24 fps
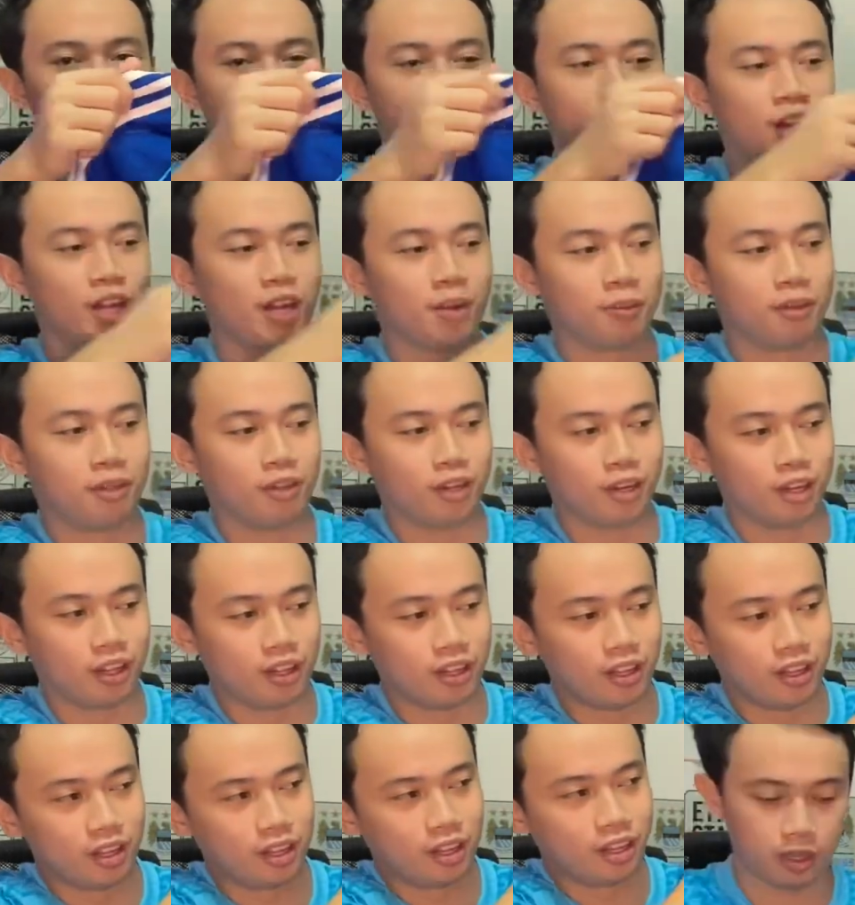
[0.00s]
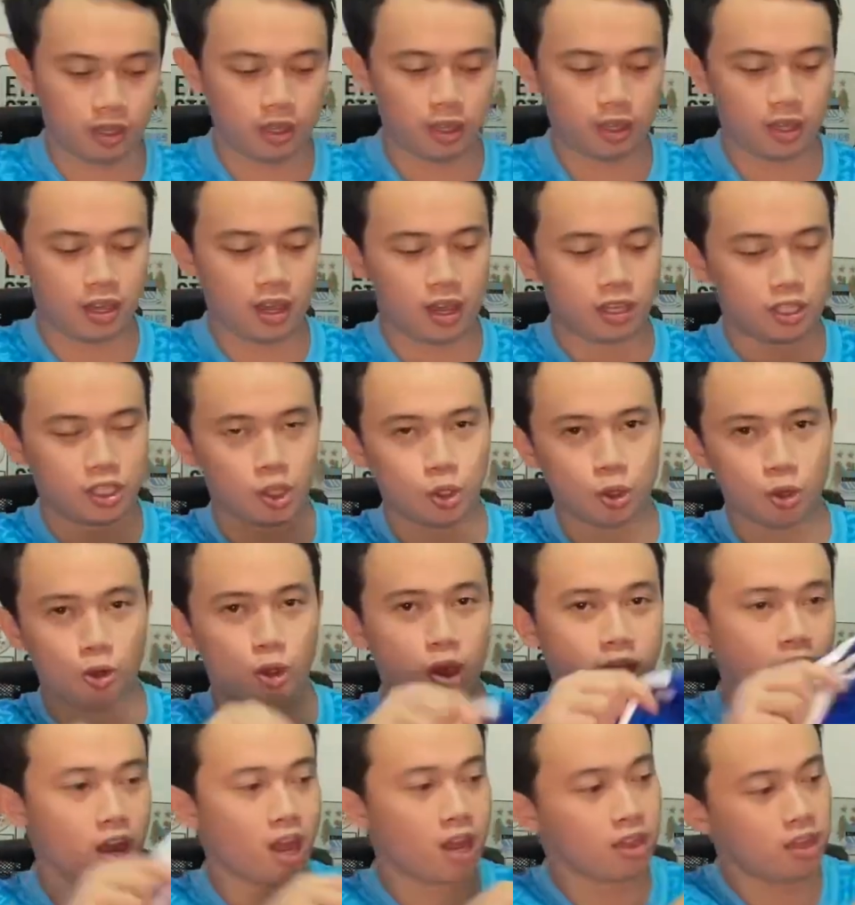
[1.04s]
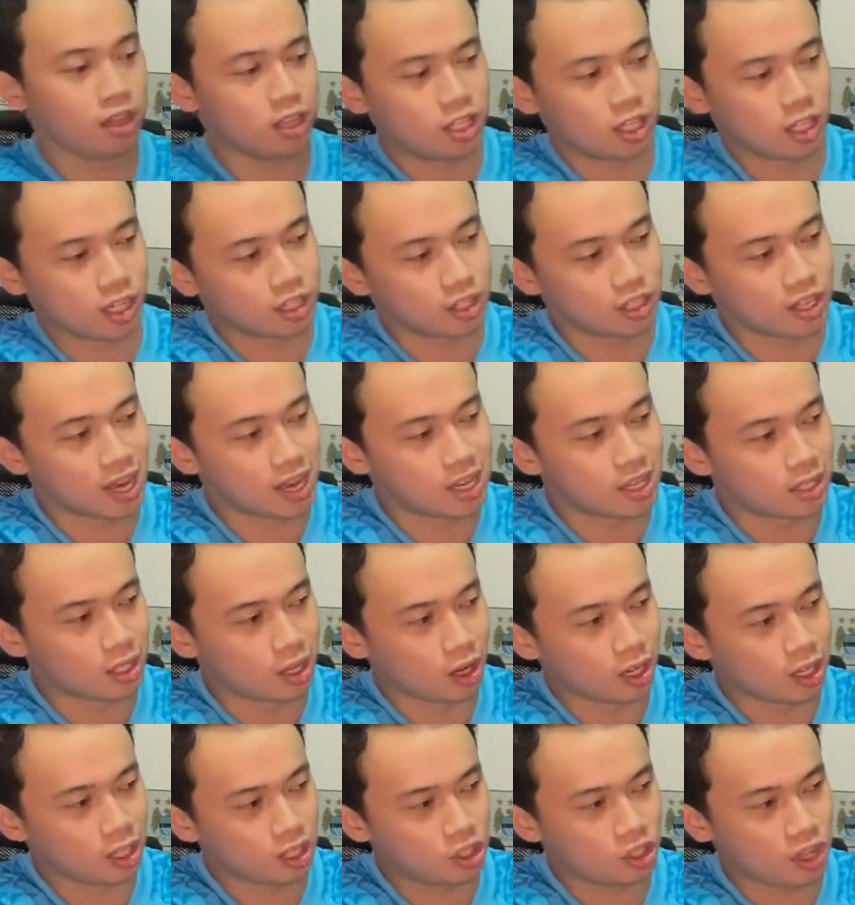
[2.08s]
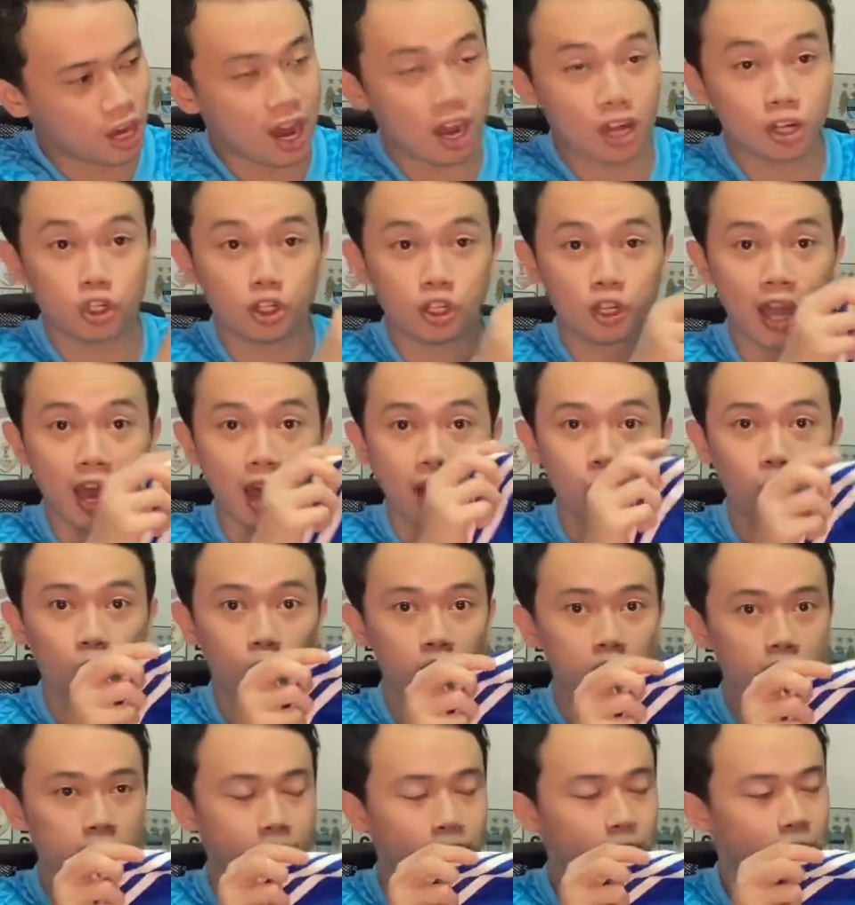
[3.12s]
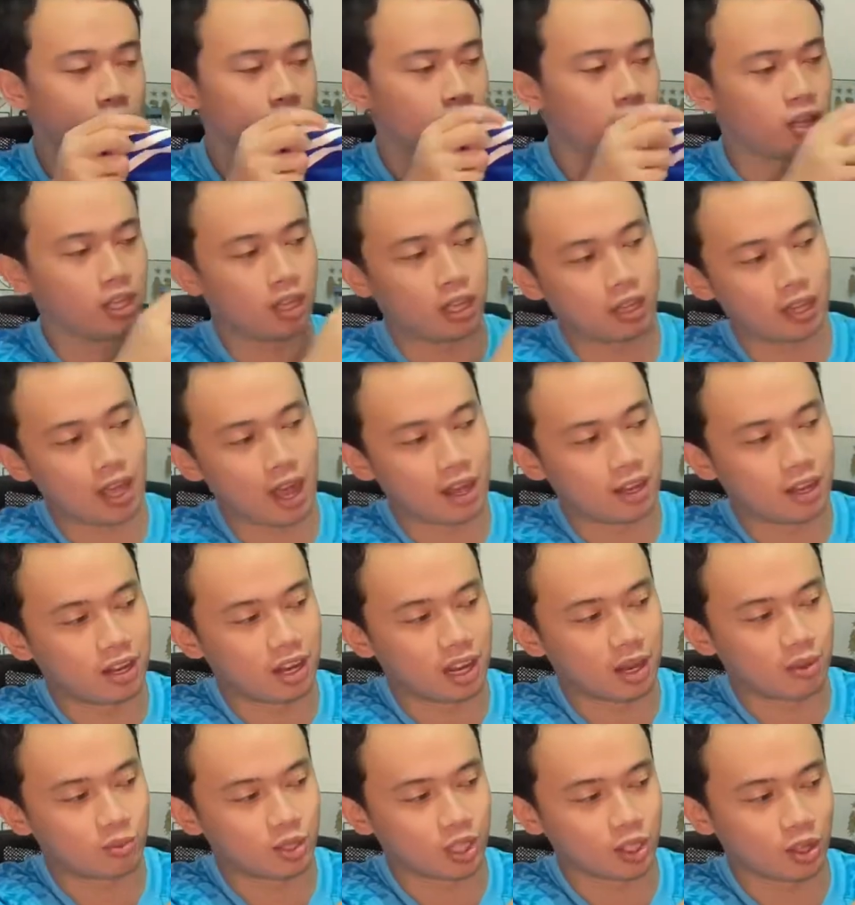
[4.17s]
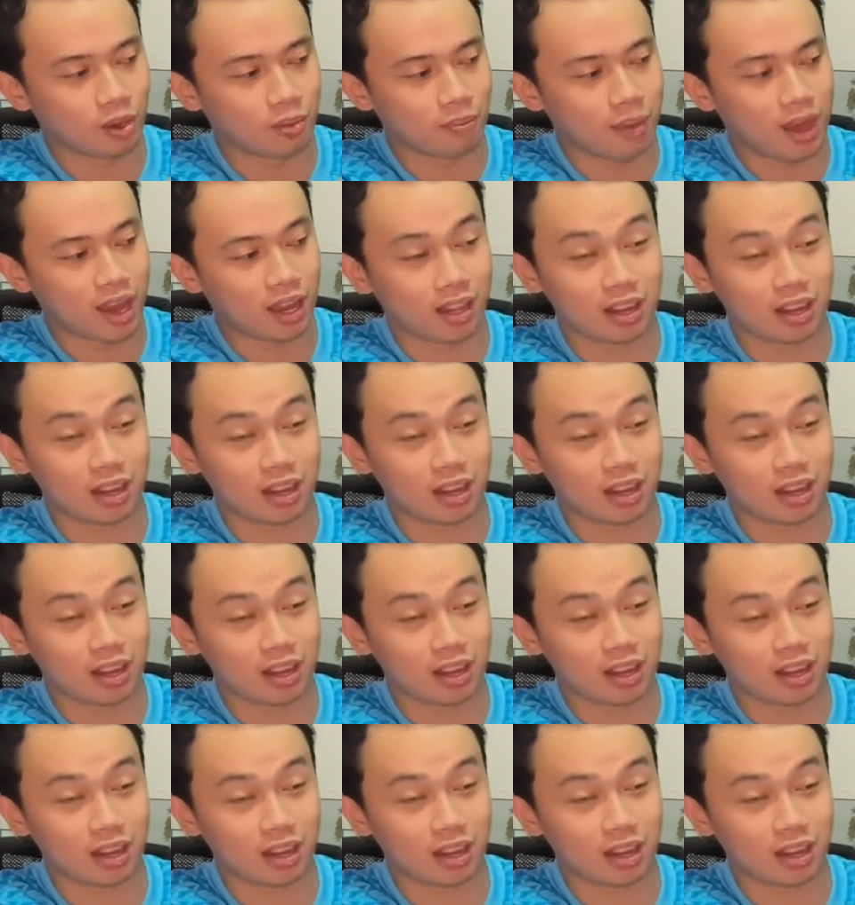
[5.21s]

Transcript: Real Madrid. Yeah, so I got this in a size large. I actually had one, but it had a name set on back.